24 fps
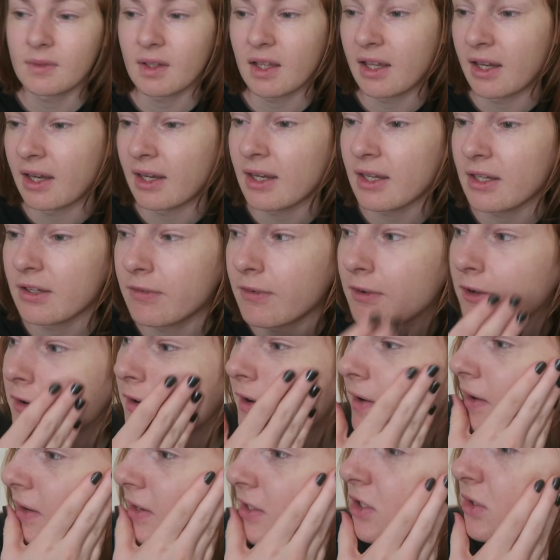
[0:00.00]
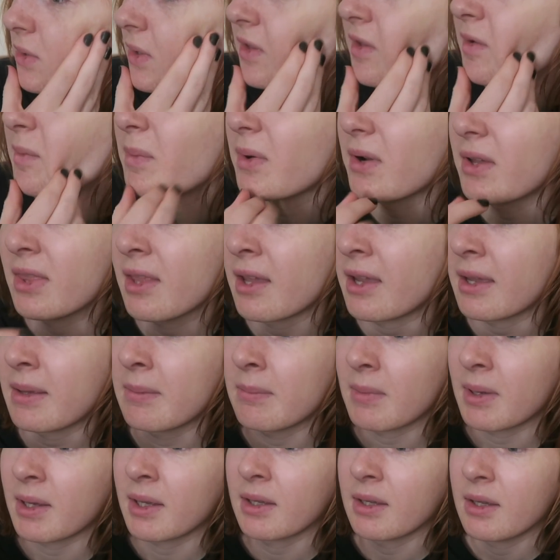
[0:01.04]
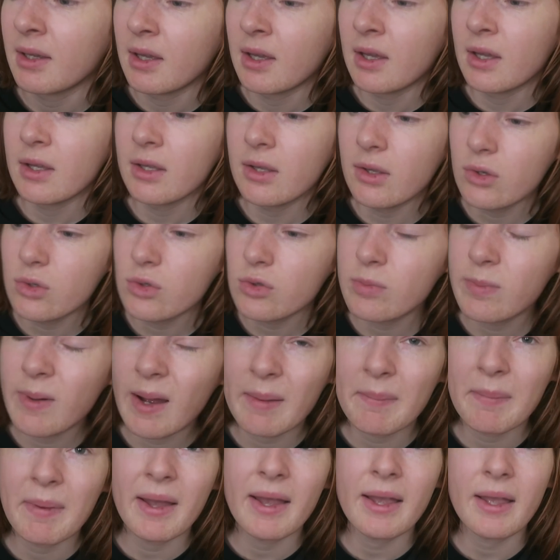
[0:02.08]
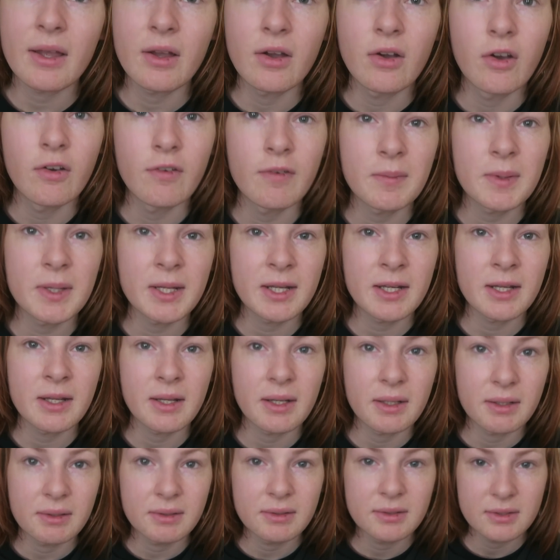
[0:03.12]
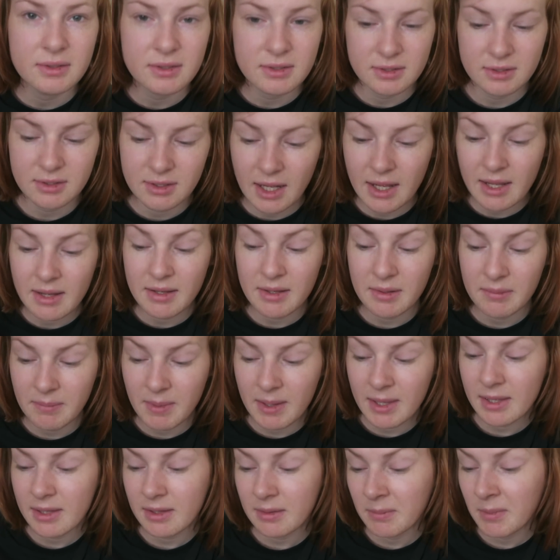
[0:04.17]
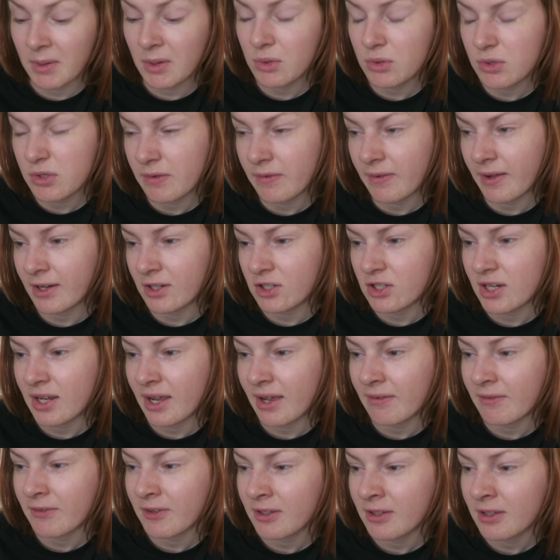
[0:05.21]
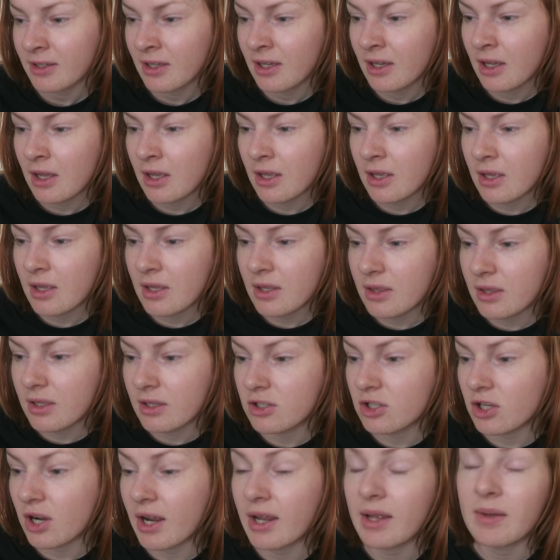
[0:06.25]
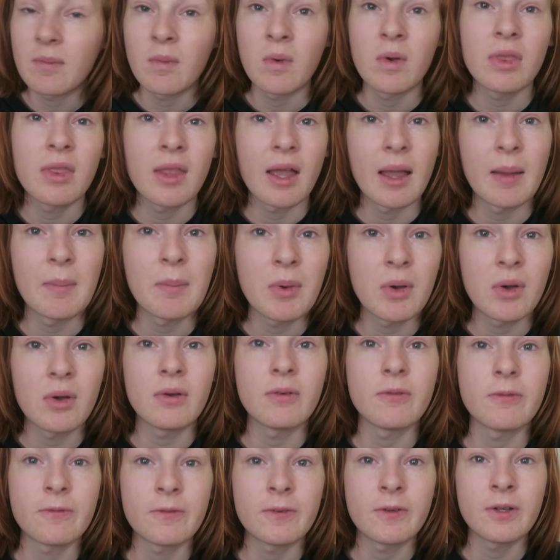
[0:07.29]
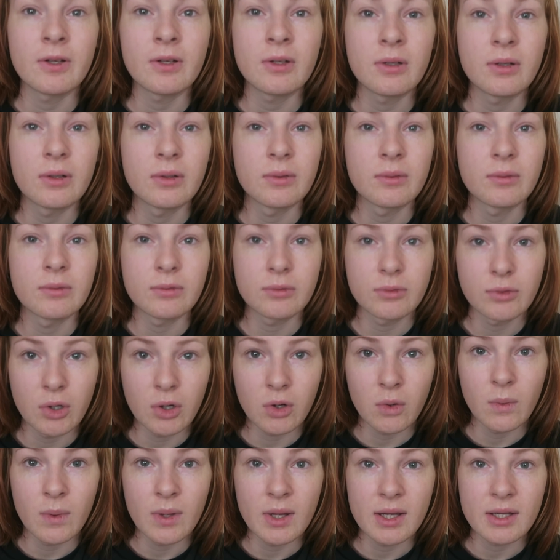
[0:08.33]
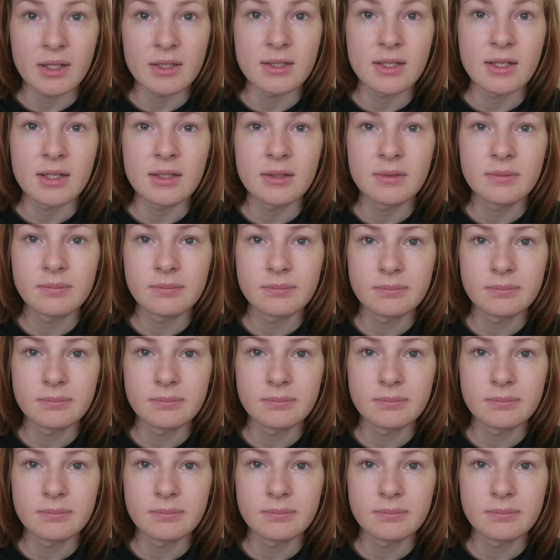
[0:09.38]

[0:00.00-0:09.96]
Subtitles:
I need to figure out as to whether I'm putting that in my usual backpack or if I'm going to make the most of actually having the giant one that I bought for rock work to.